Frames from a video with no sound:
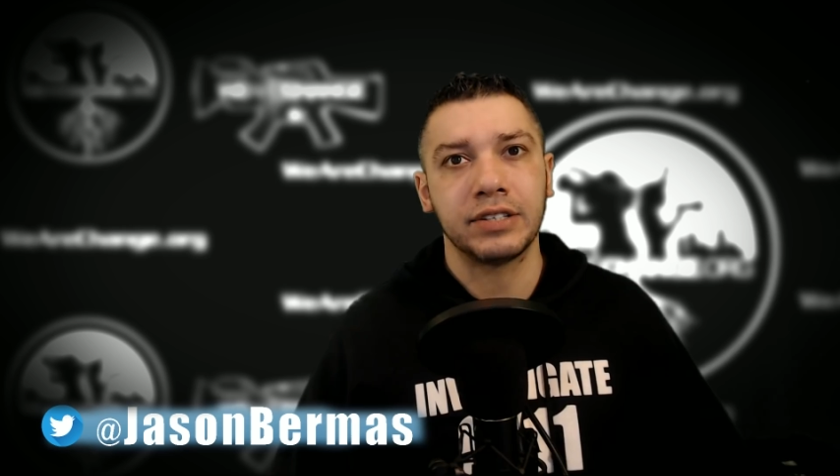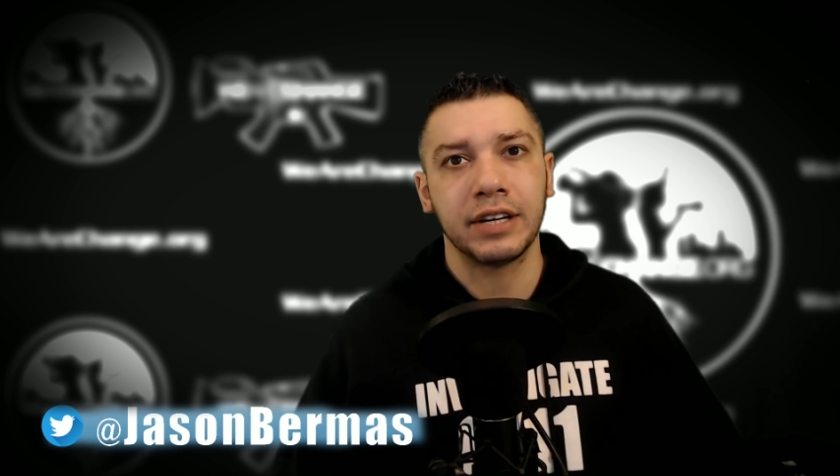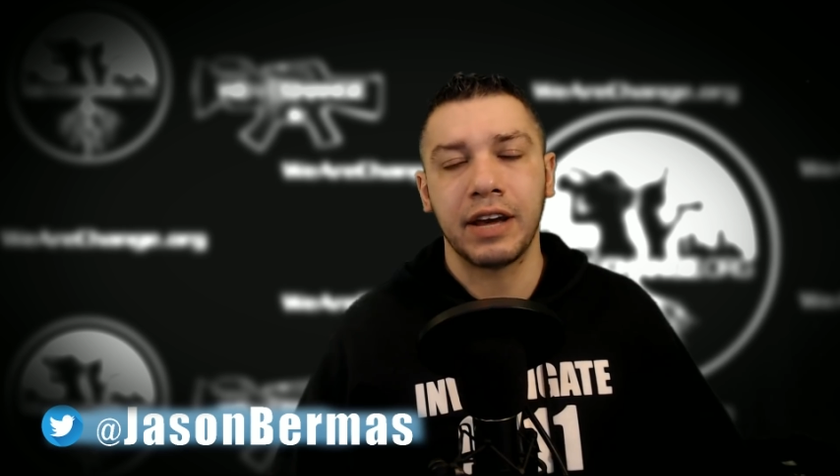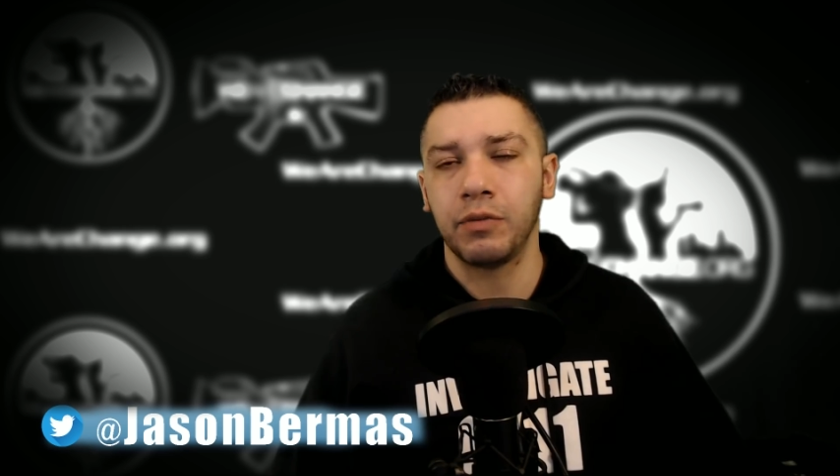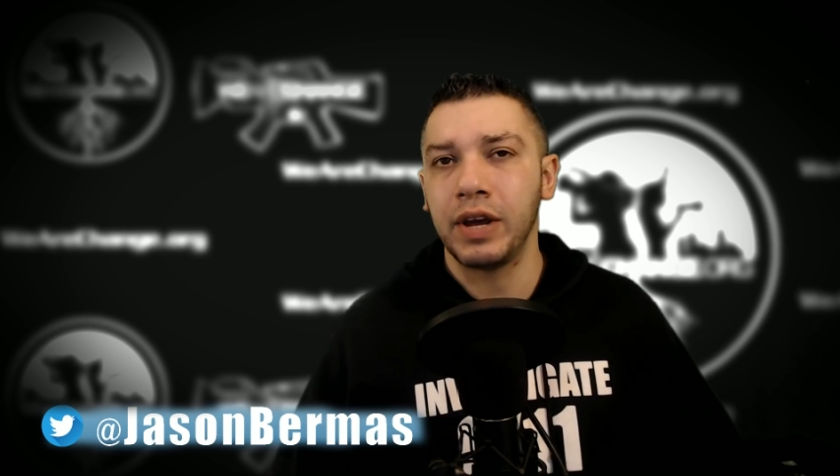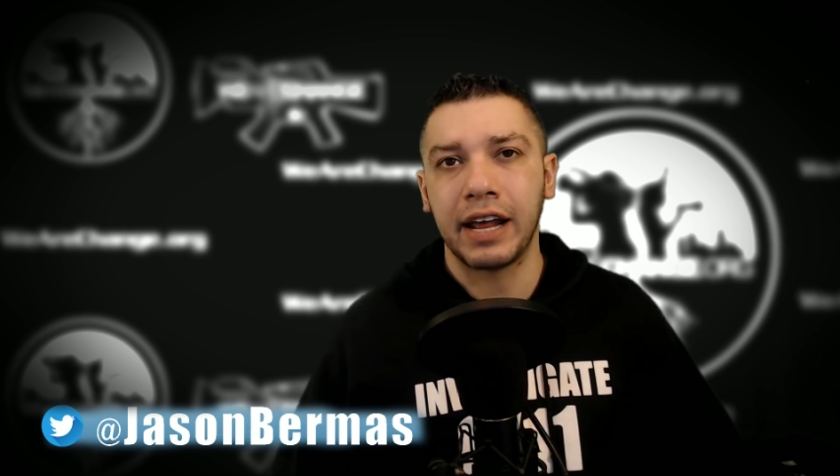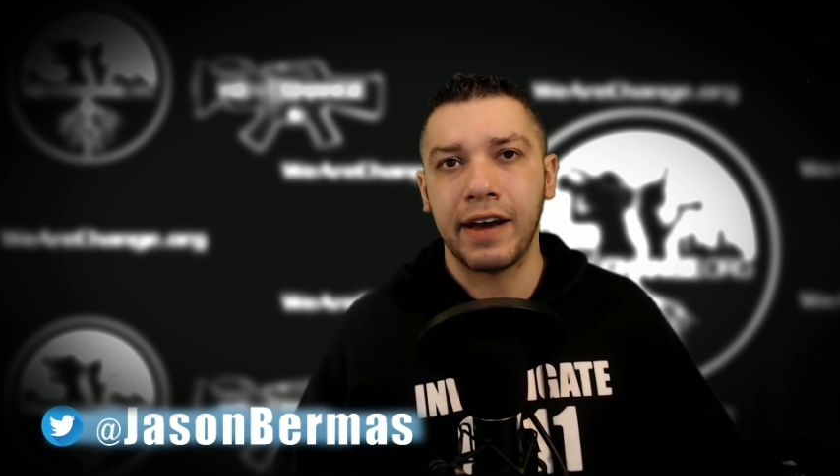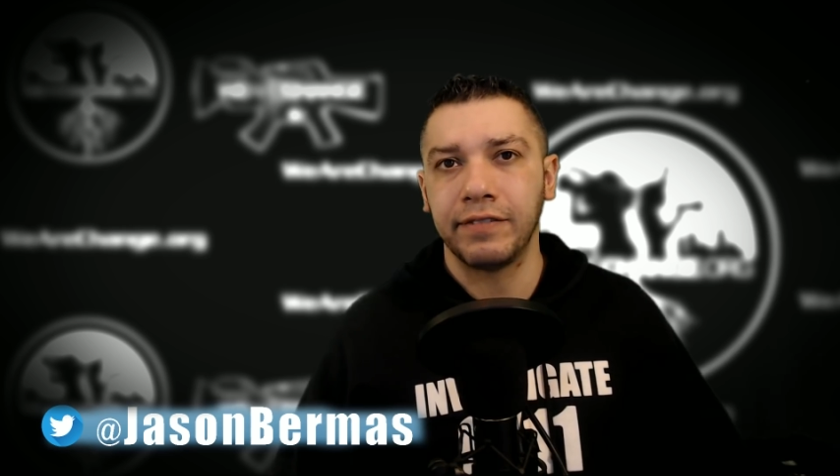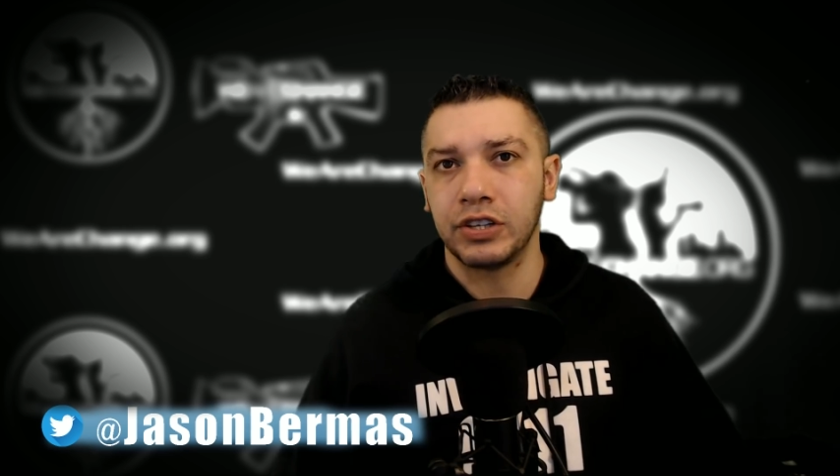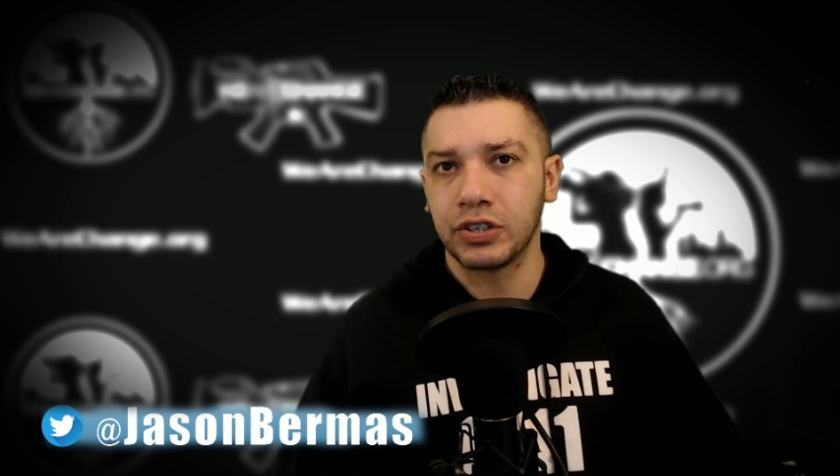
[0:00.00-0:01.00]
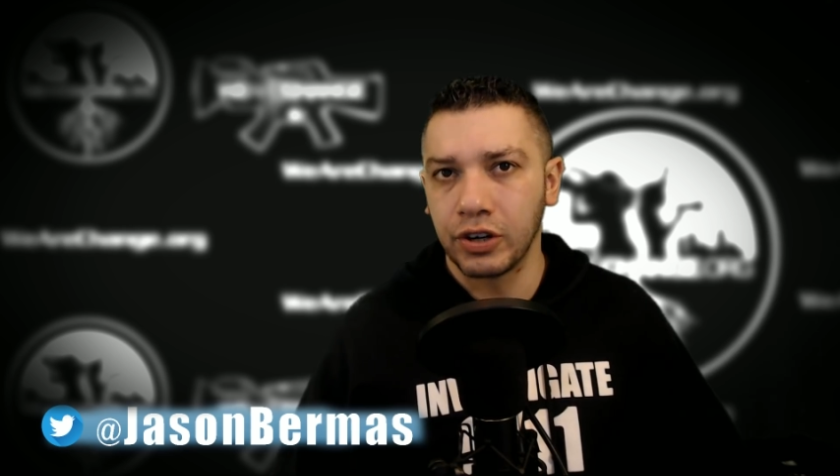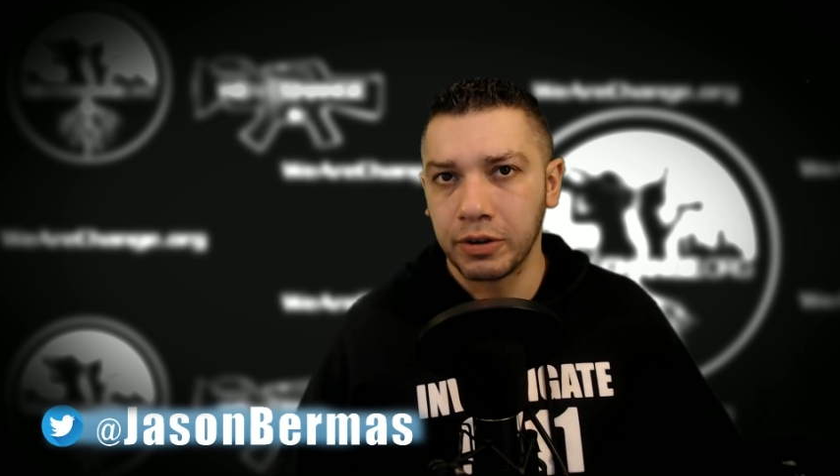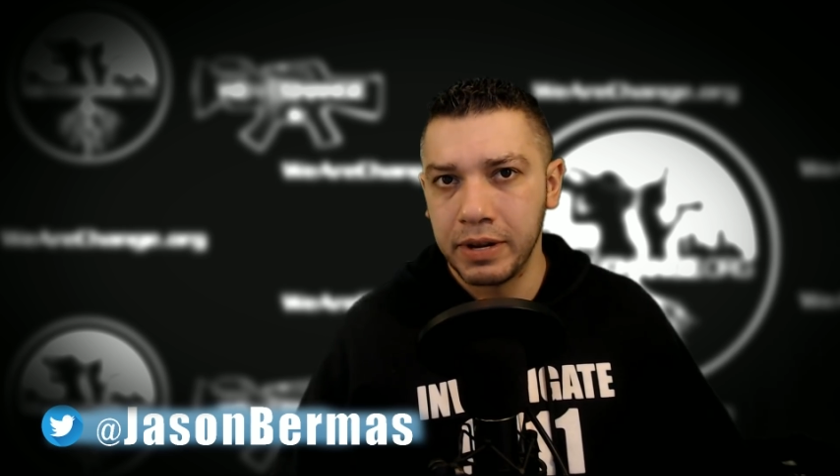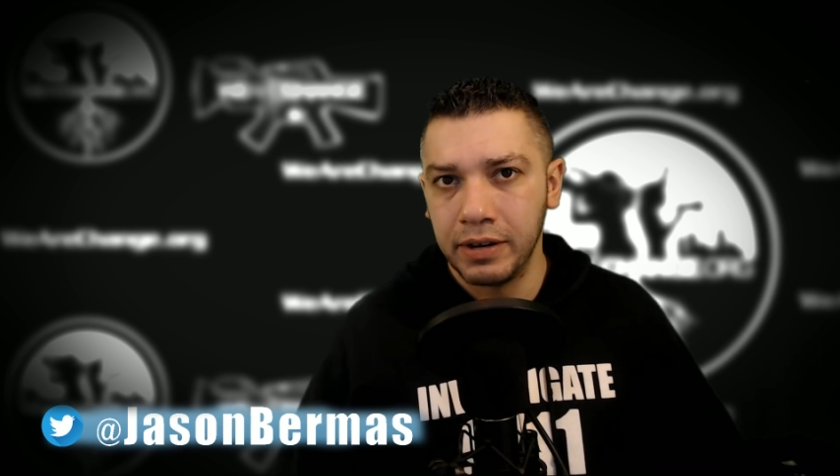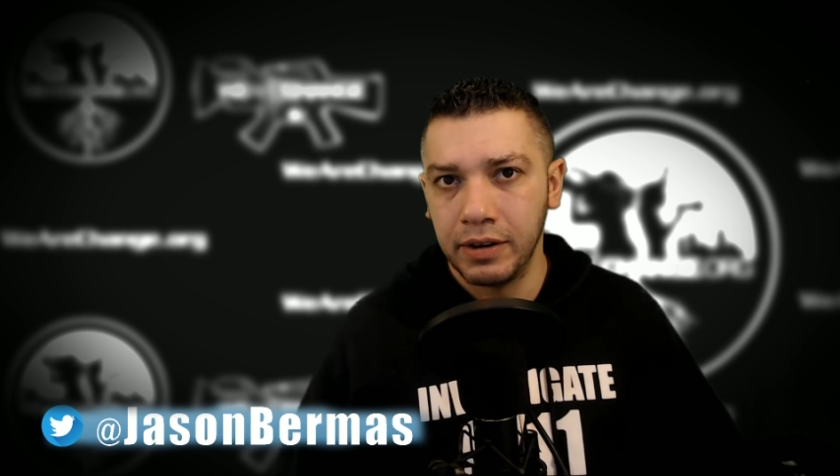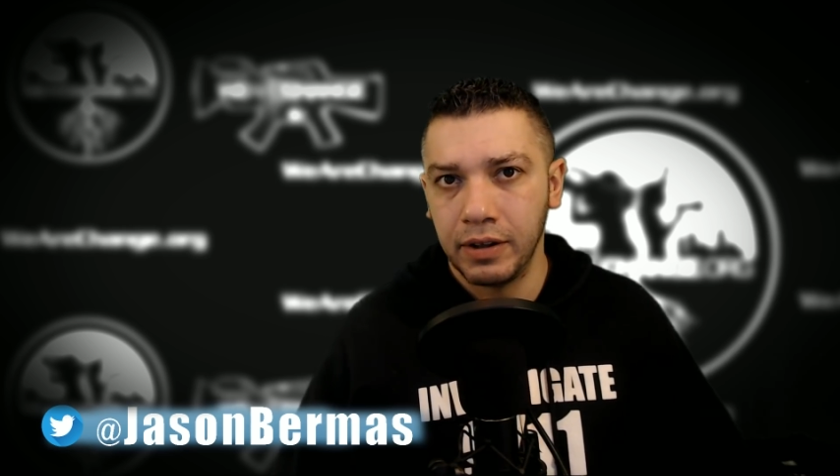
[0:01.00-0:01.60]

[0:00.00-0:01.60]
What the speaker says: Again, we got to have discernment.